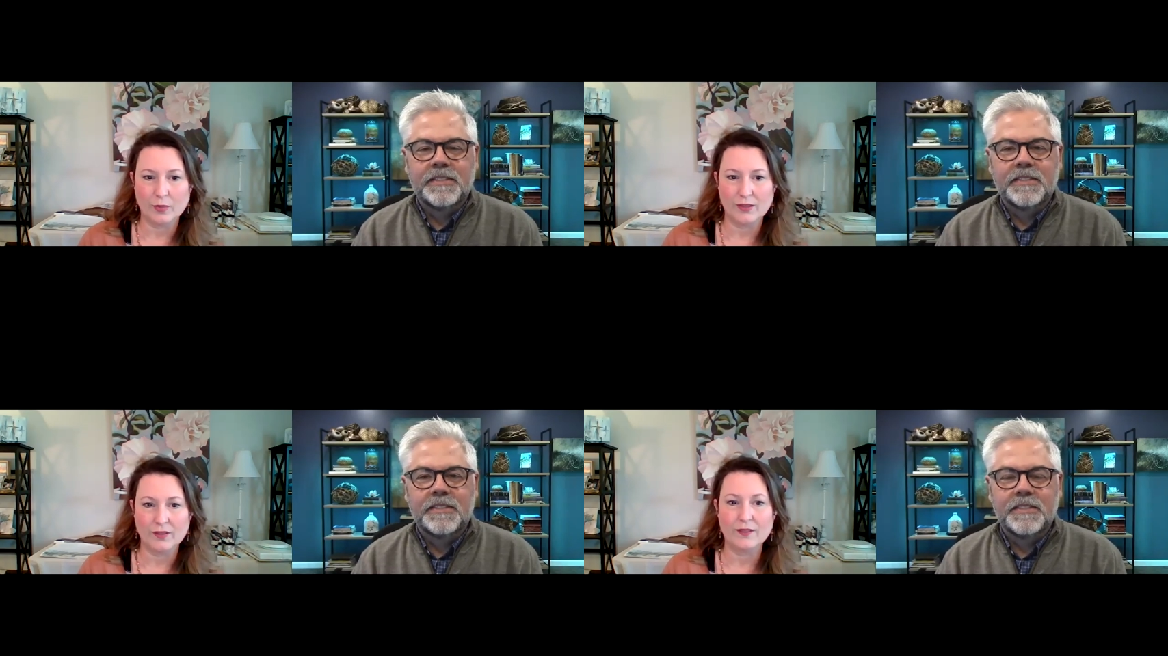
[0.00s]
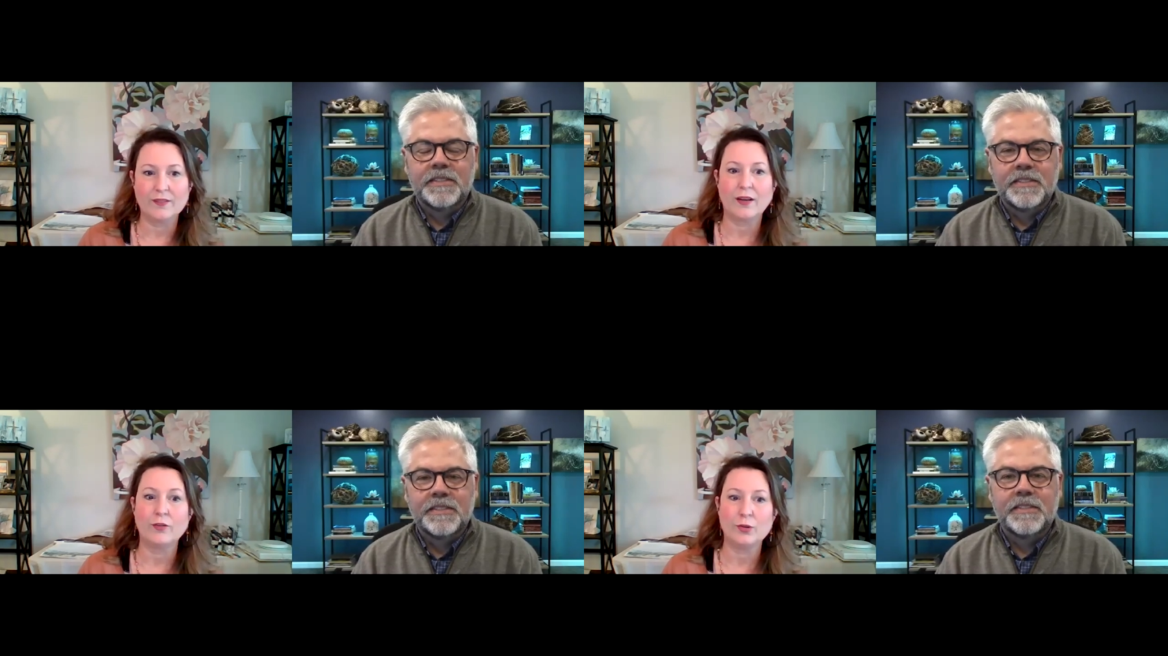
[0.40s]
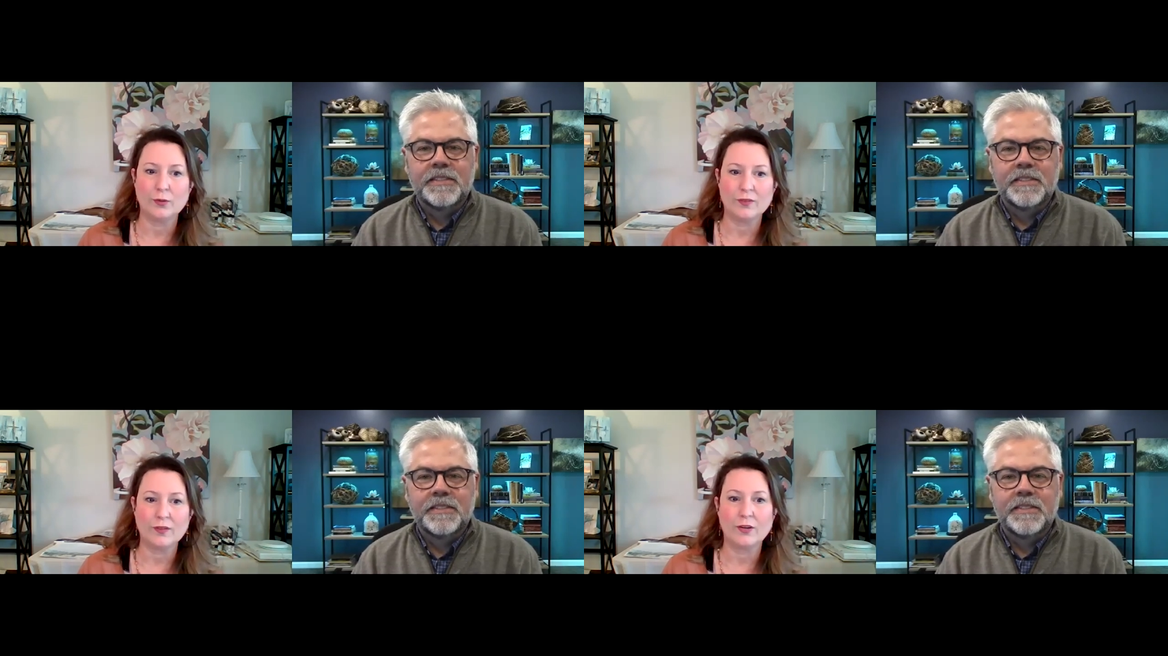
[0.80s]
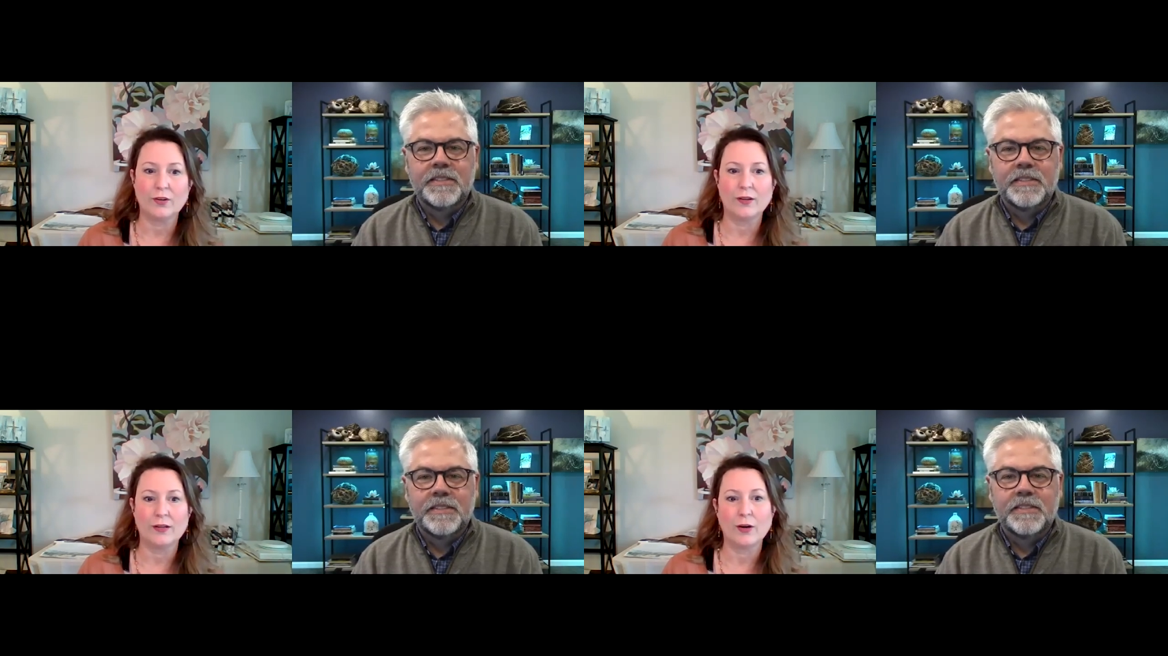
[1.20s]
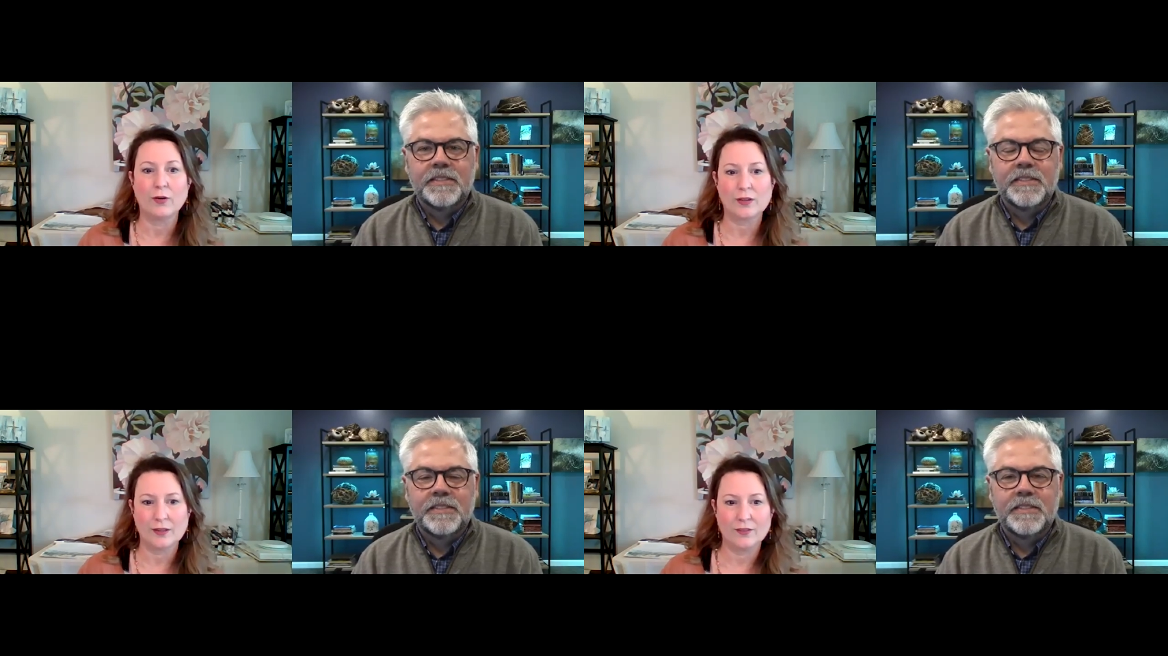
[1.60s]
Speaker 1: but it is our newsletter and our
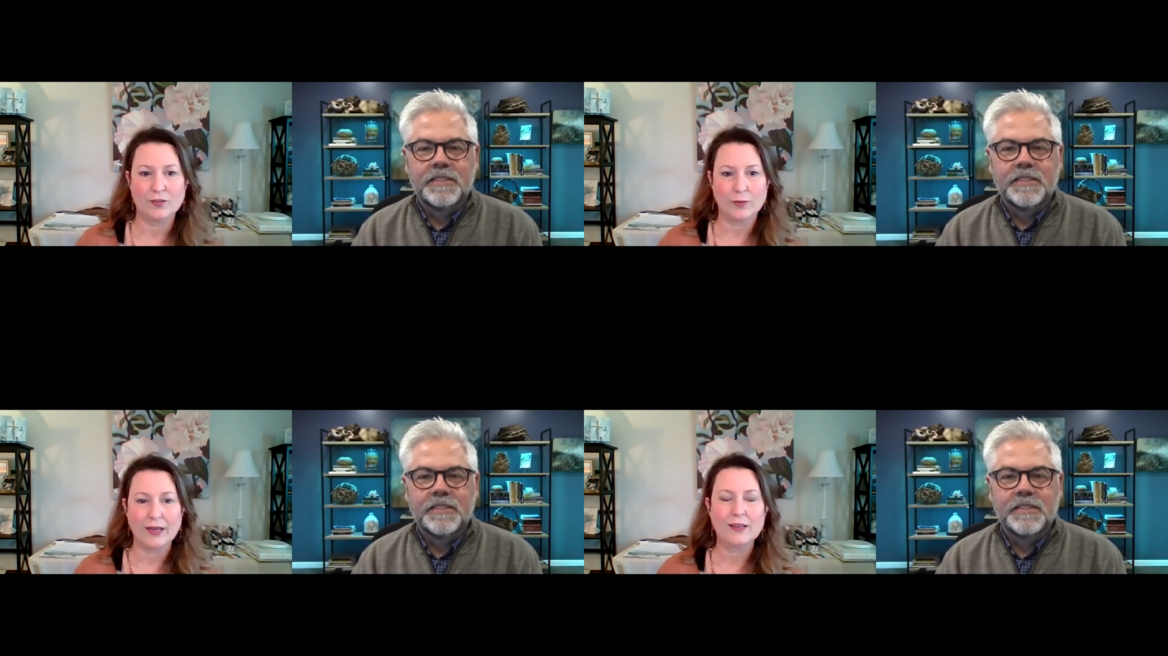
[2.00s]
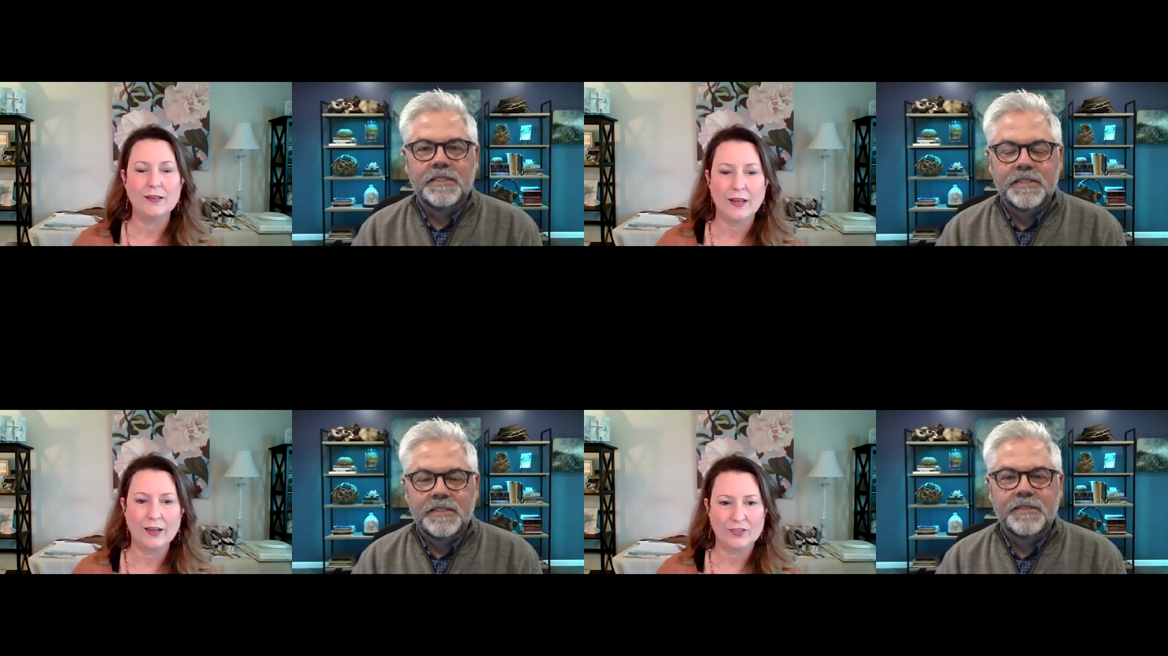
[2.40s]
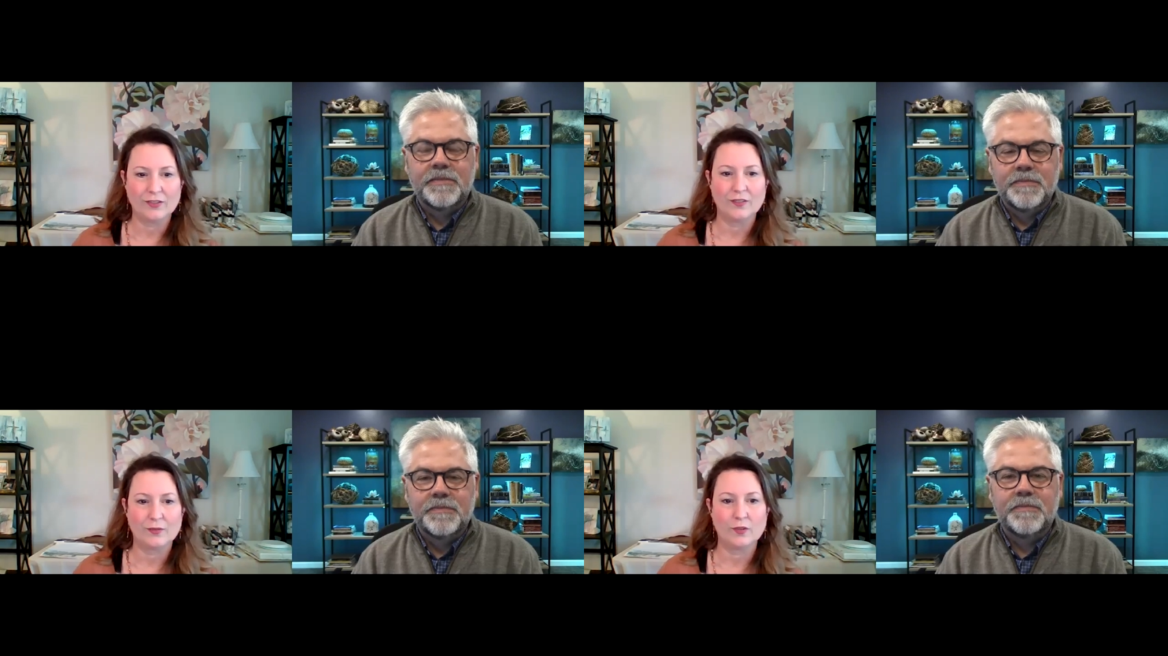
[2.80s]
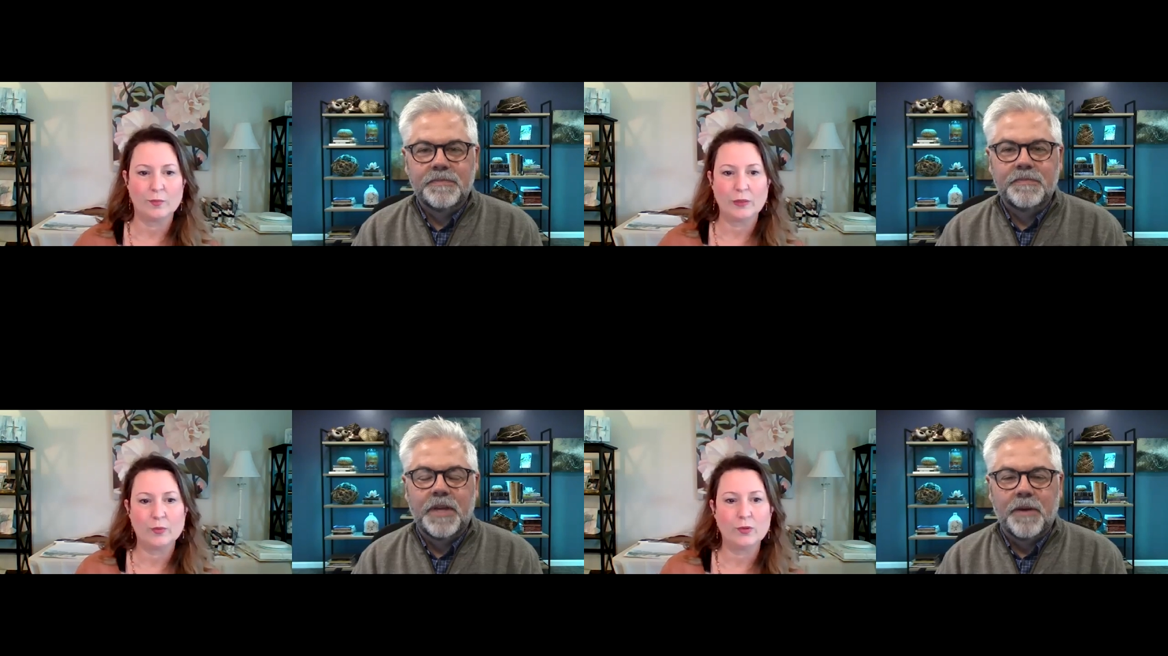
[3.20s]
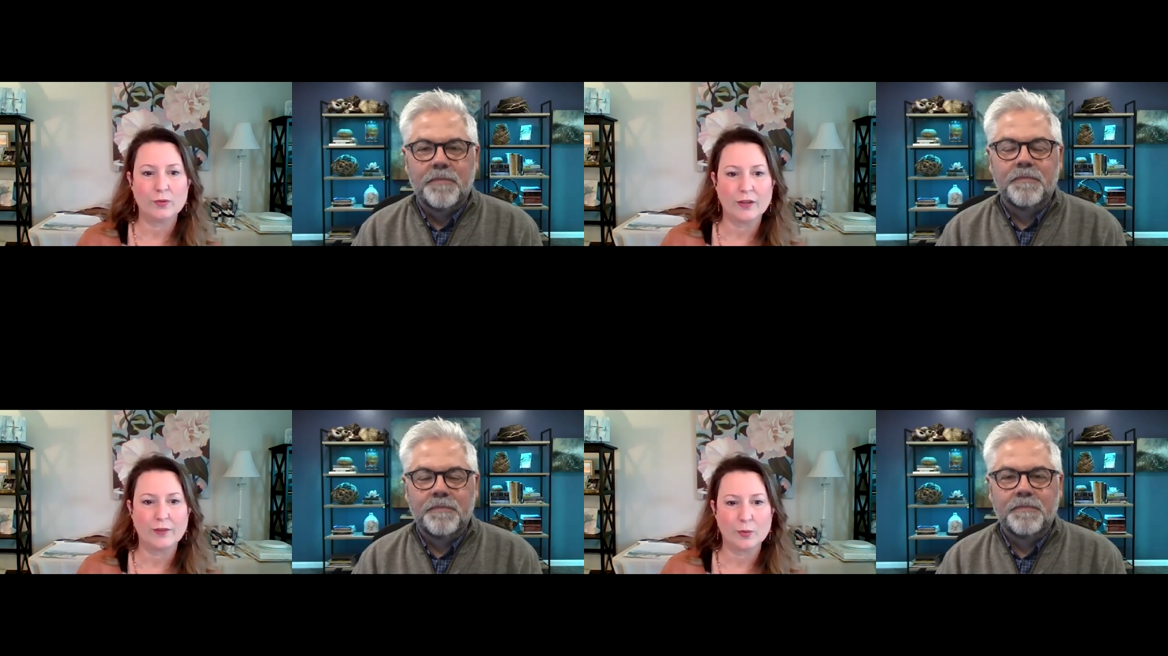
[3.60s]
con- direct connections with people yeah.
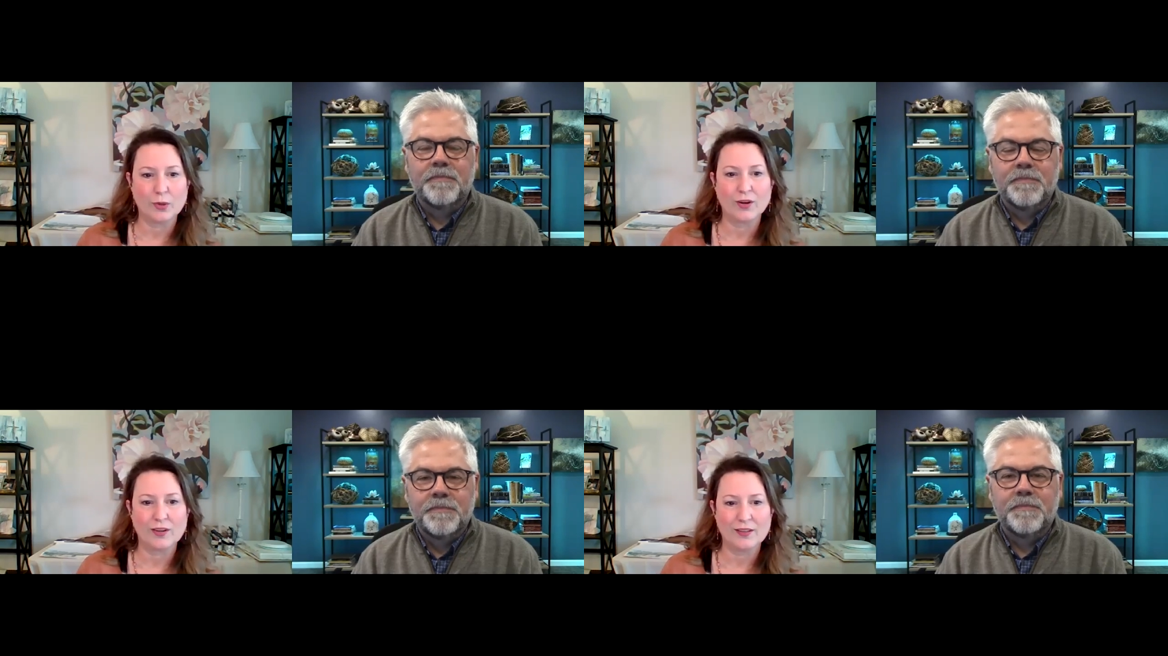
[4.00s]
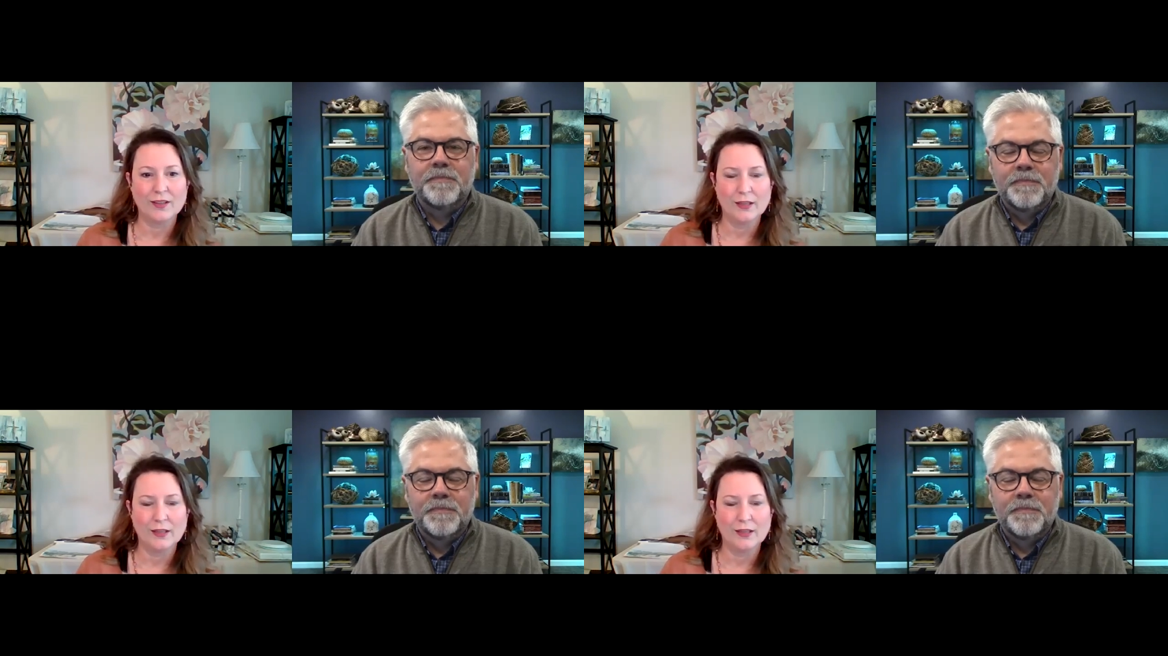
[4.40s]
who love our work.